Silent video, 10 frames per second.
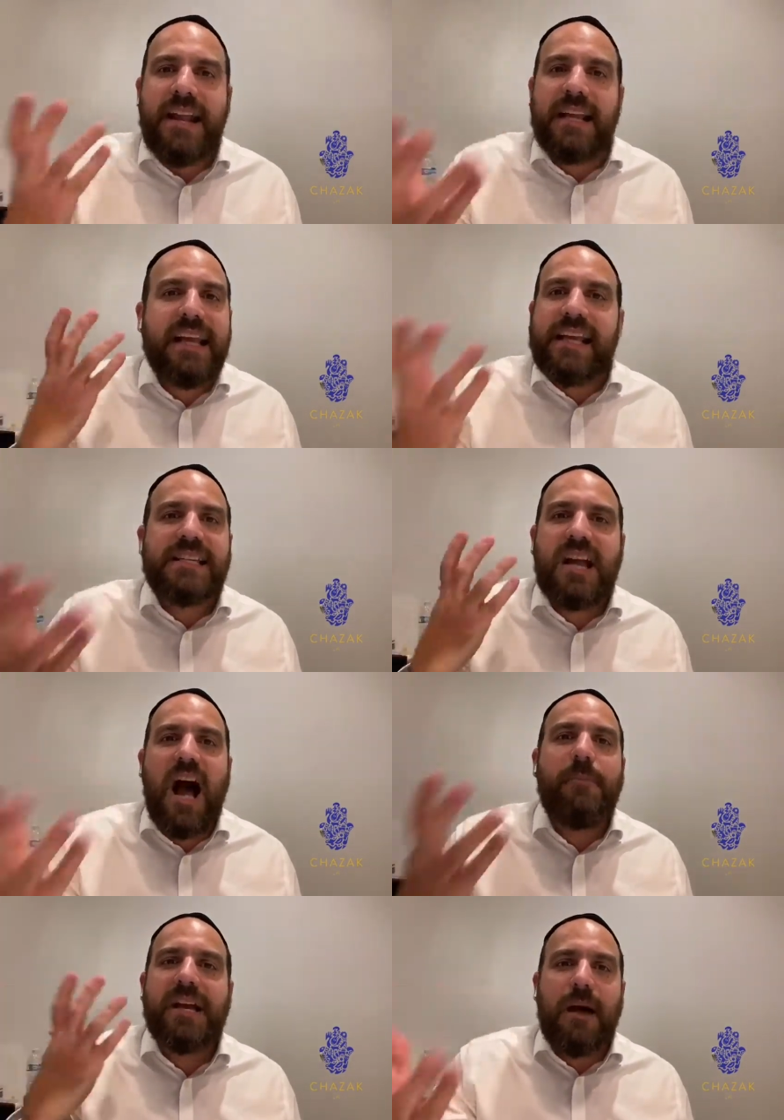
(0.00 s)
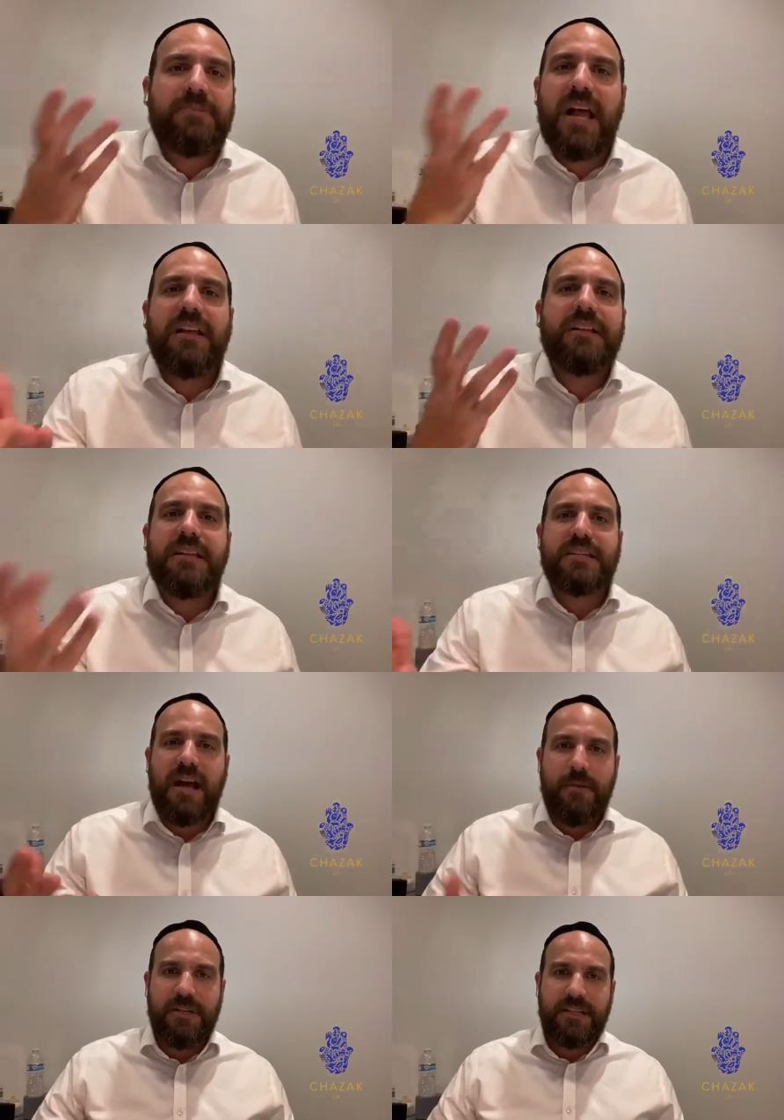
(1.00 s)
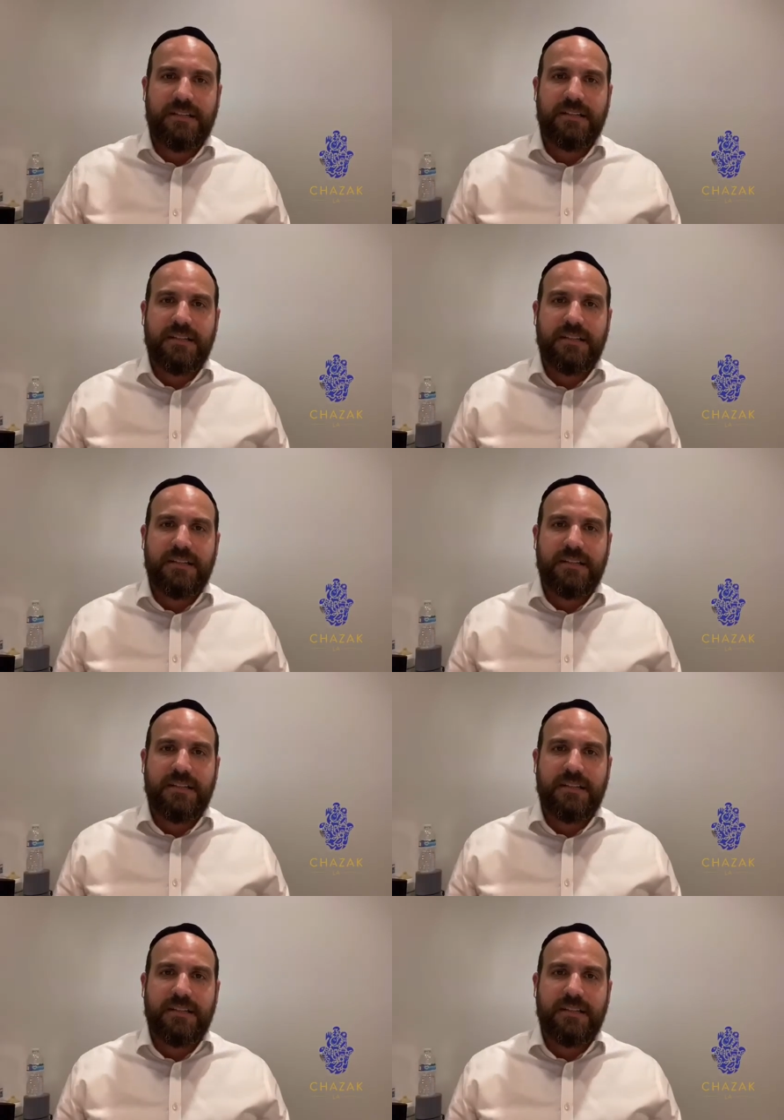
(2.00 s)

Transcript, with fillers: He's coming. I'm telling you, he's coming.